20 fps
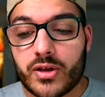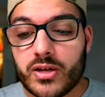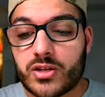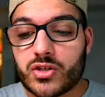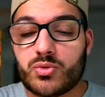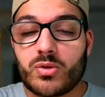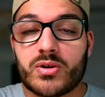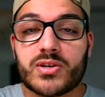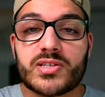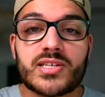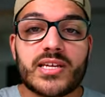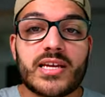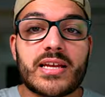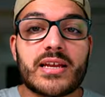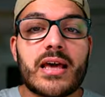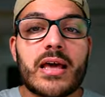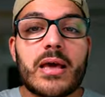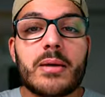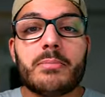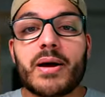into our
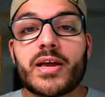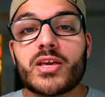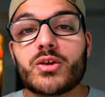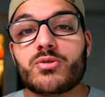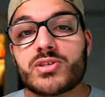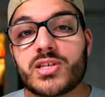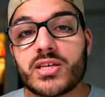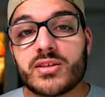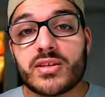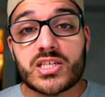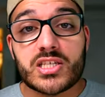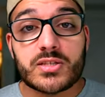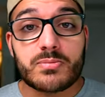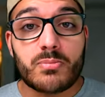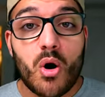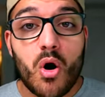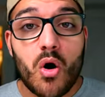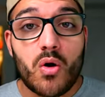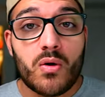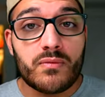scene by using this
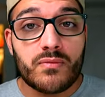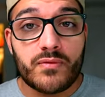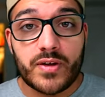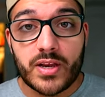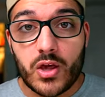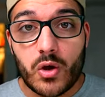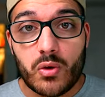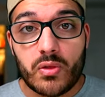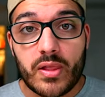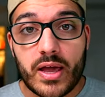small video